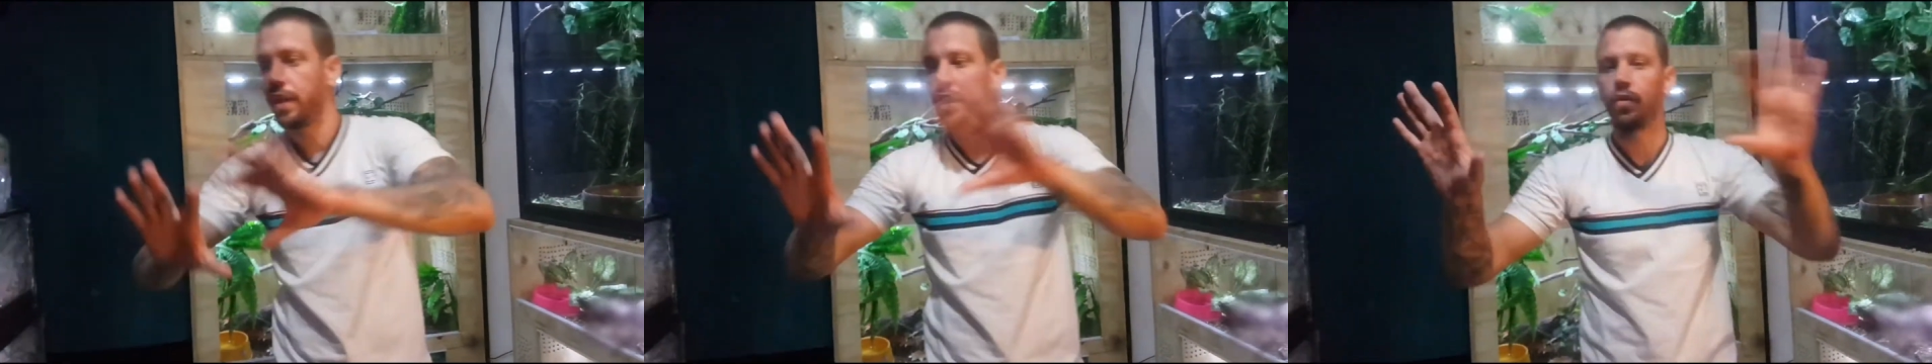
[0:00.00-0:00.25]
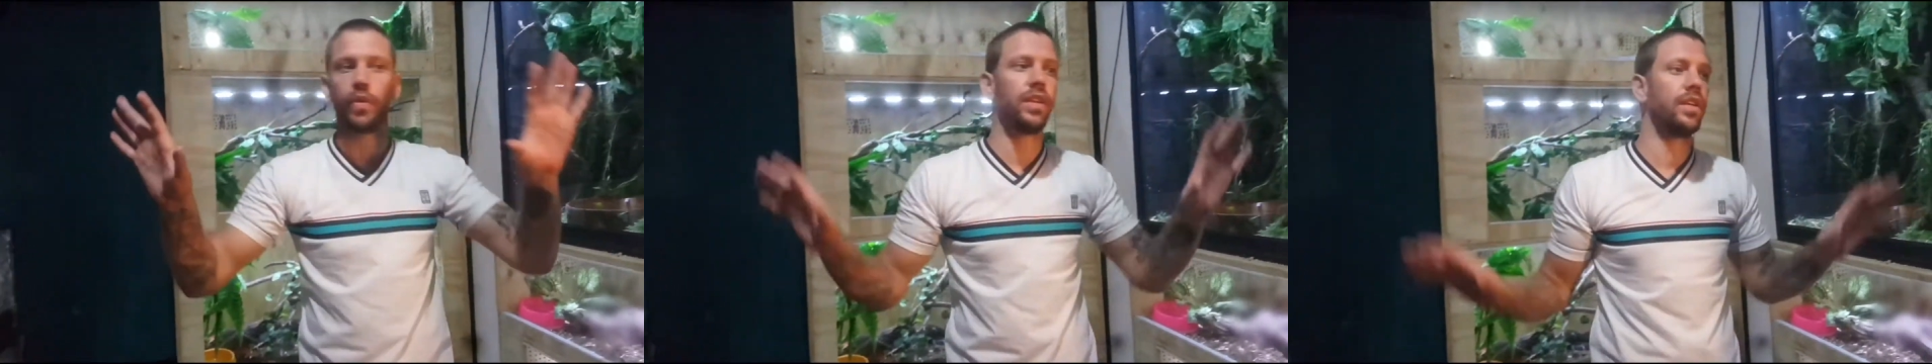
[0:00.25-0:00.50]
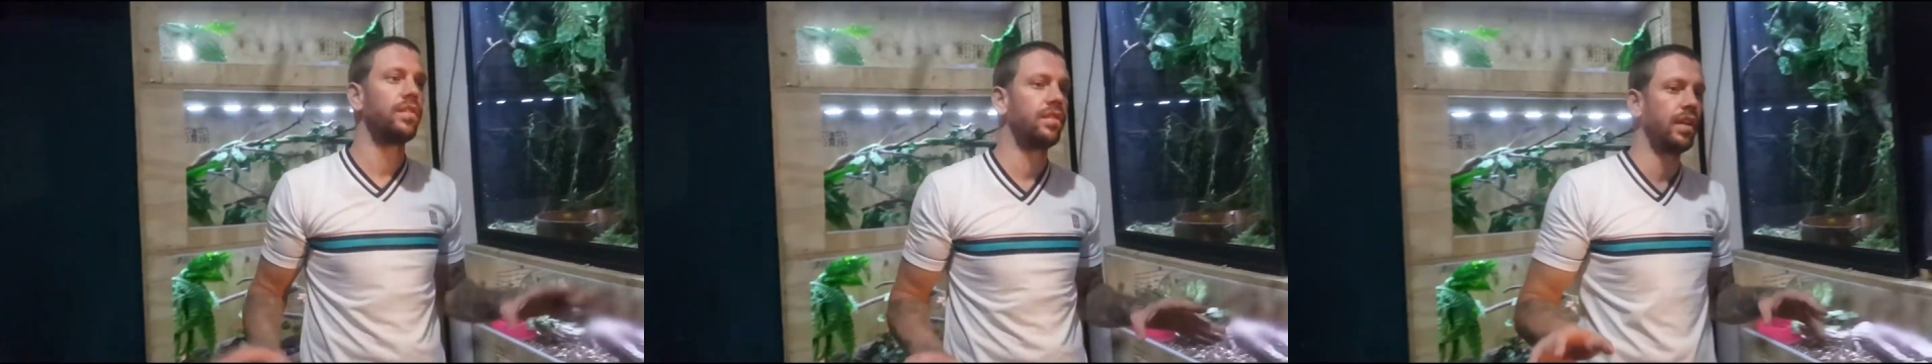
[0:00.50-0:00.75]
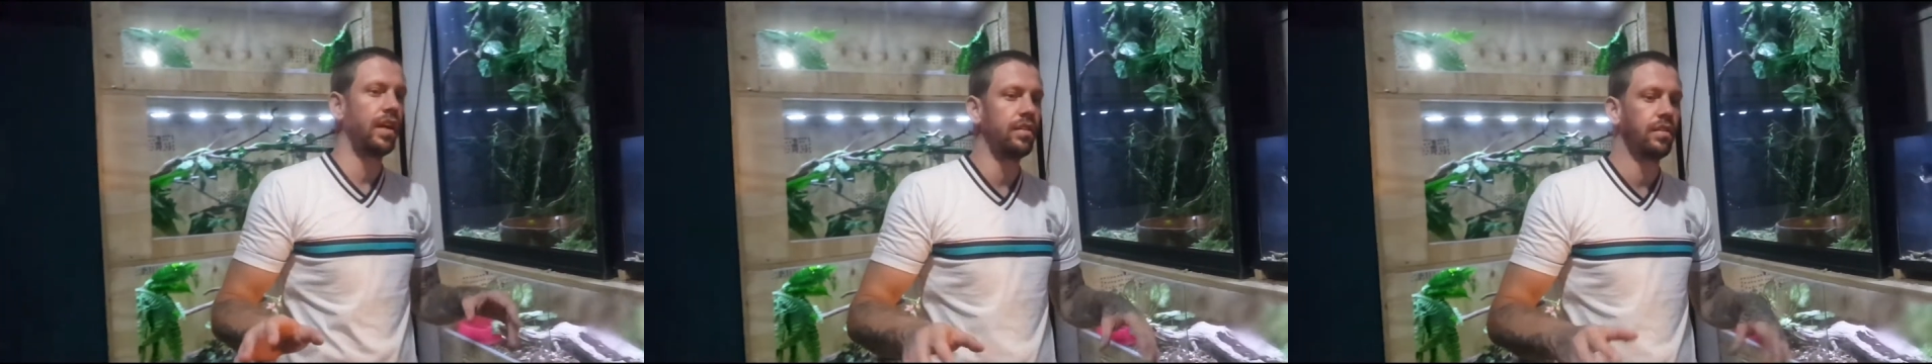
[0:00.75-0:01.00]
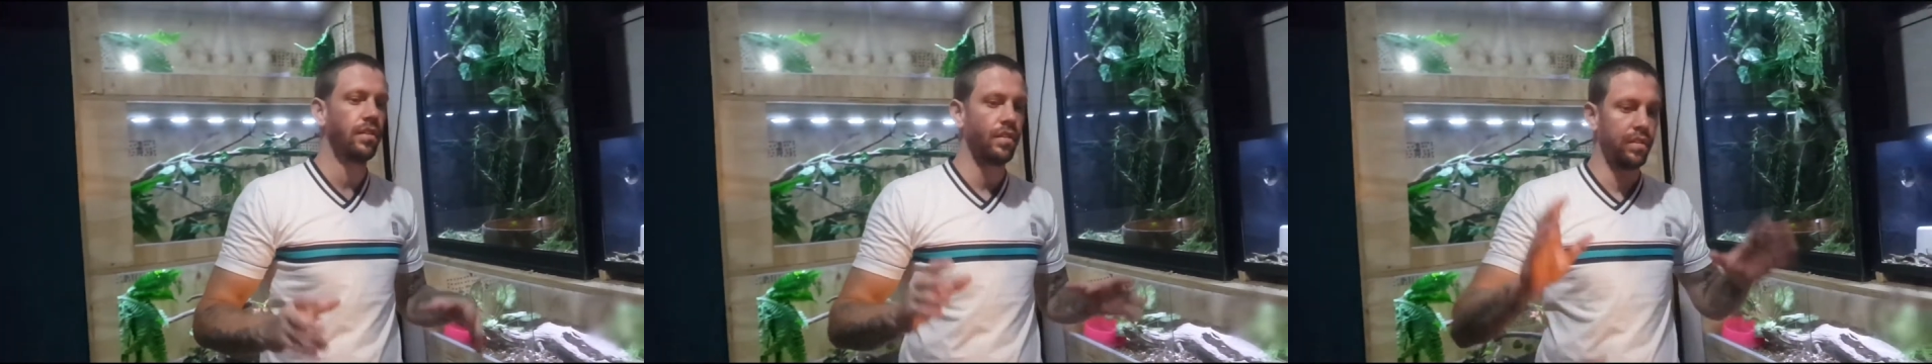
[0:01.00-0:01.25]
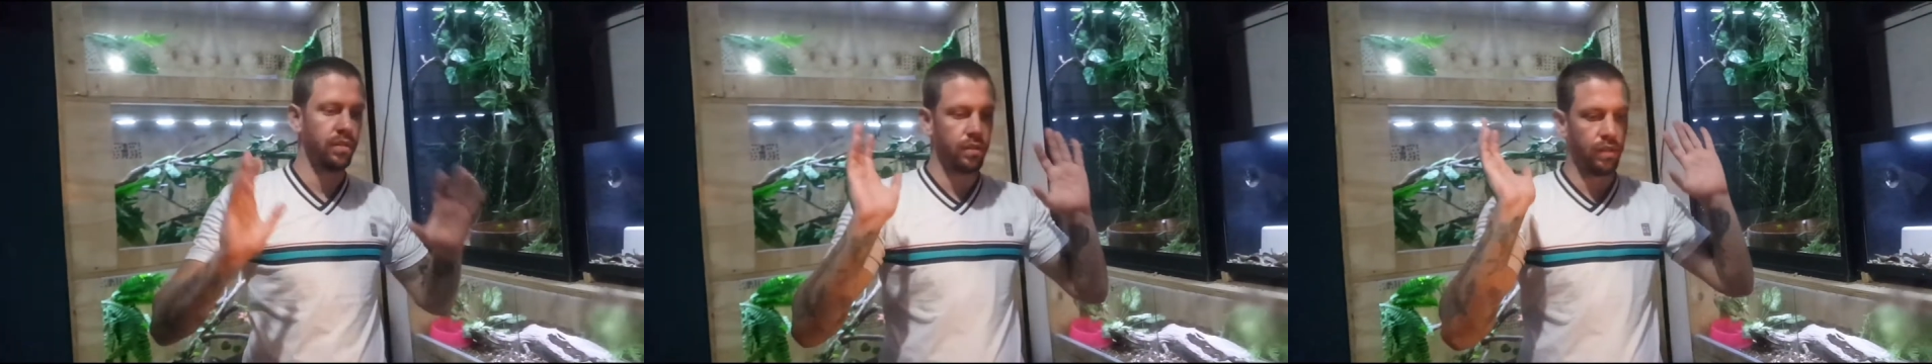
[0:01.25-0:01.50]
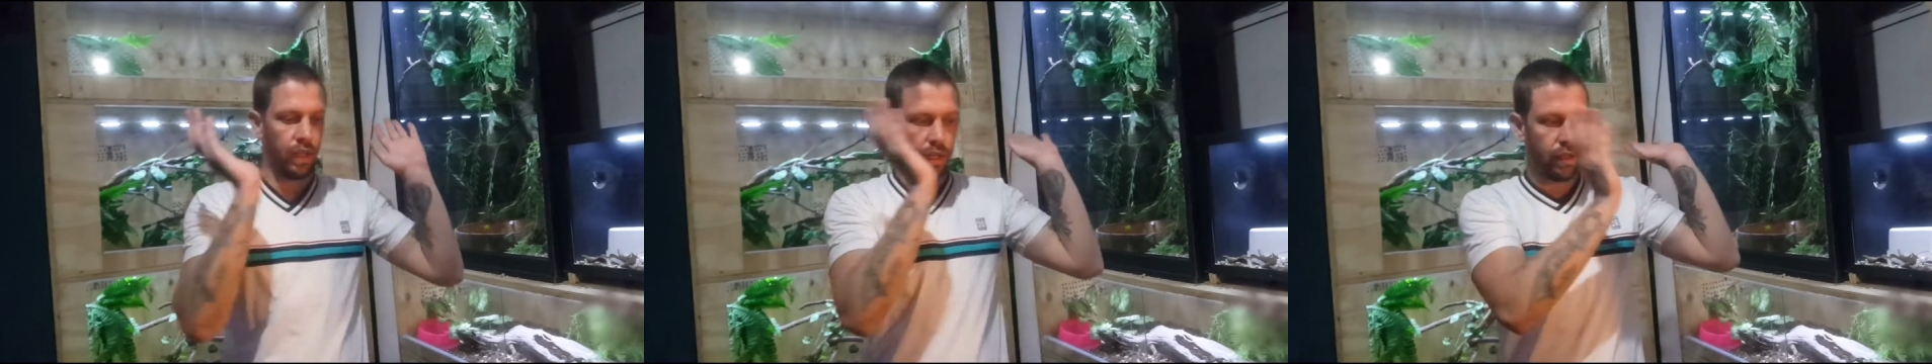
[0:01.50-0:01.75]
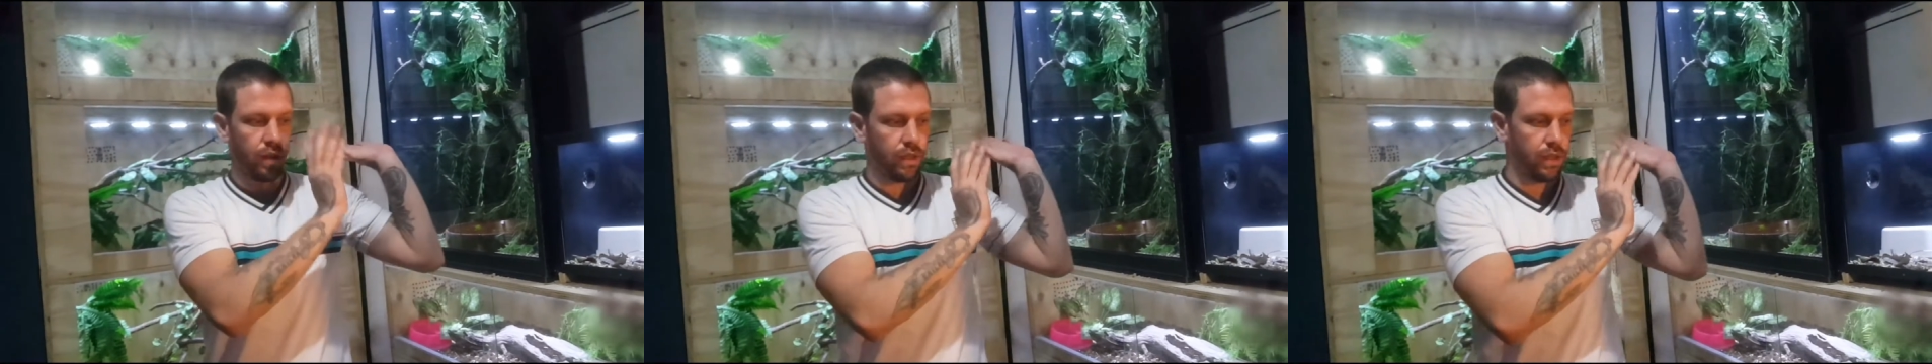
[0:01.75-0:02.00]
here with this snake, so
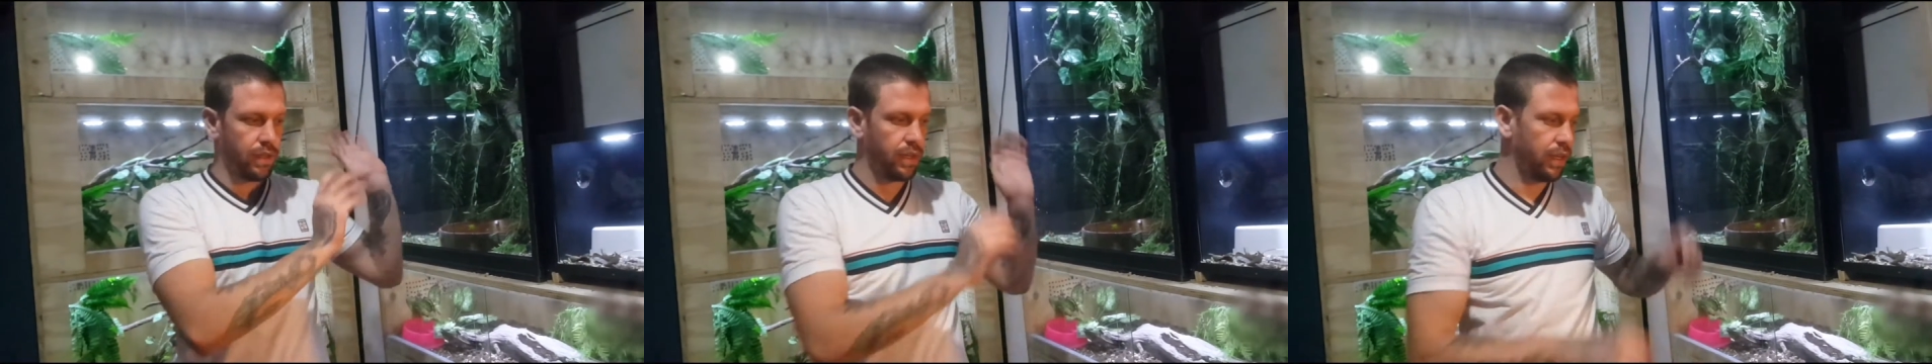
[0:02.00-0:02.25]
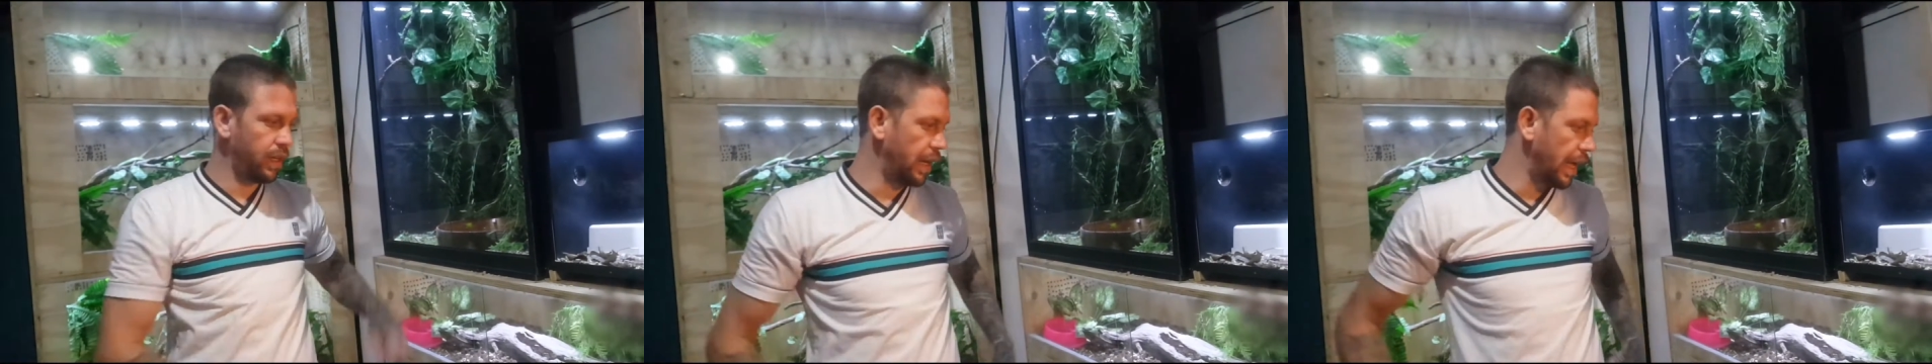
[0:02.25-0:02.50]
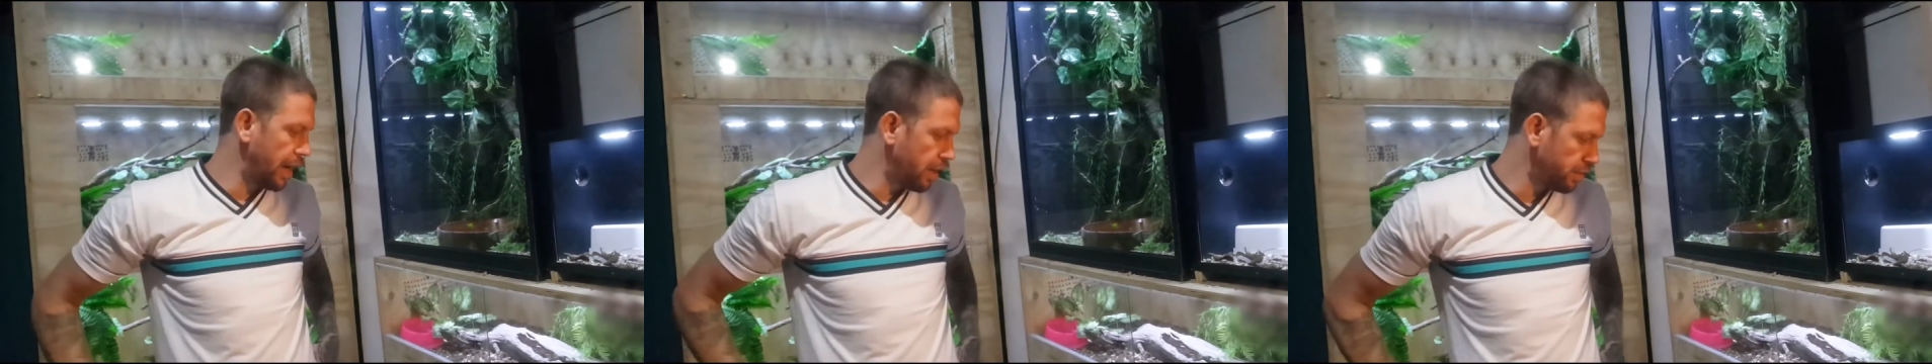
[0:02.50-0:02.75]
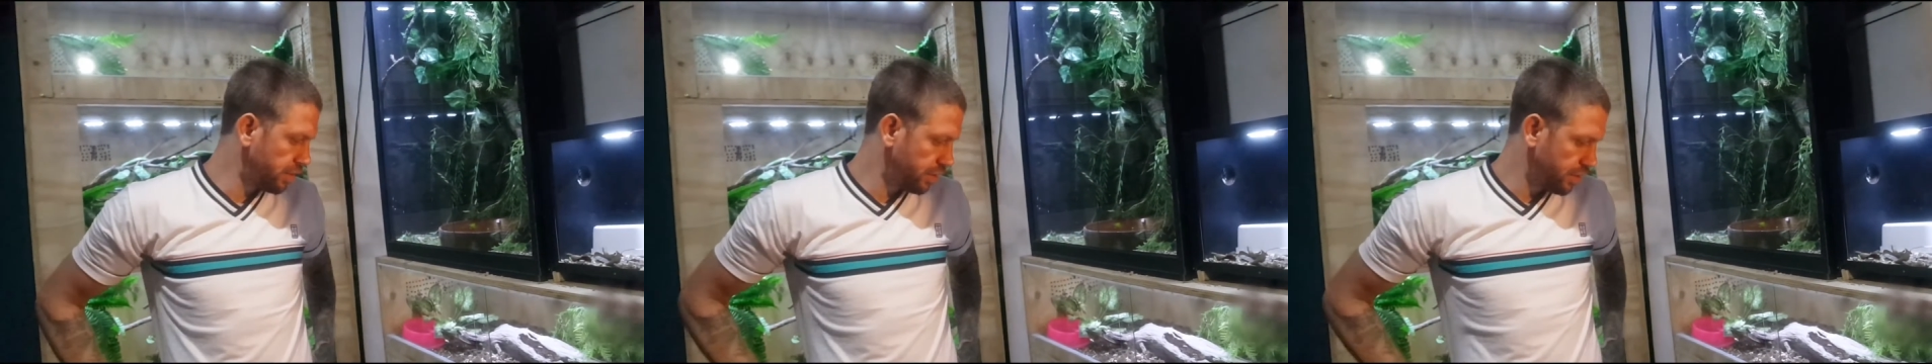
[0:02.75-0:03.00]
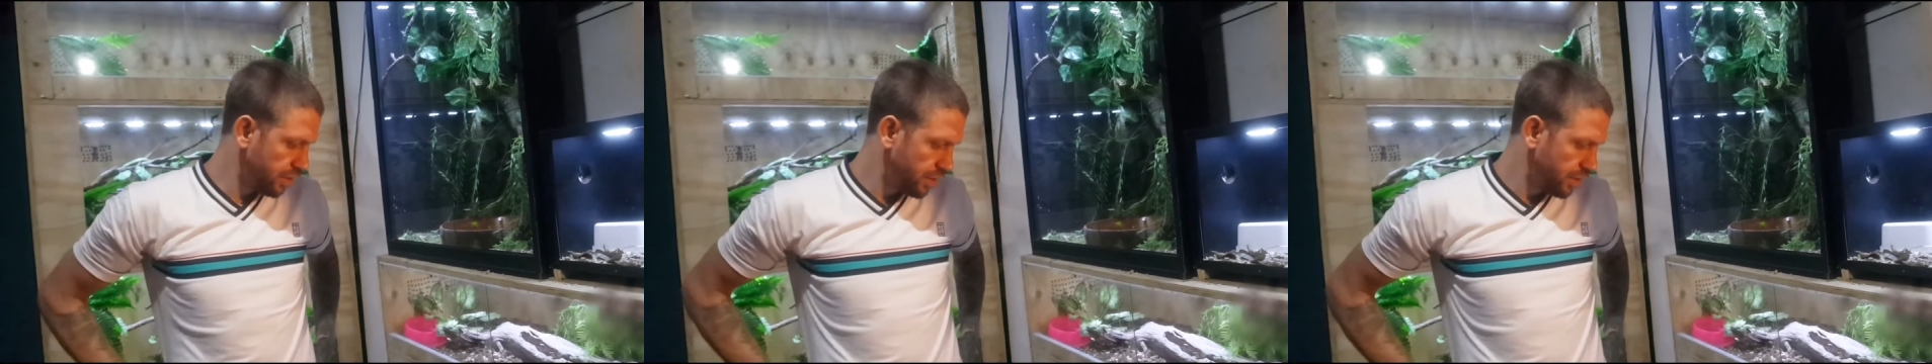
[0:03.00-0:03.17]
they in the house.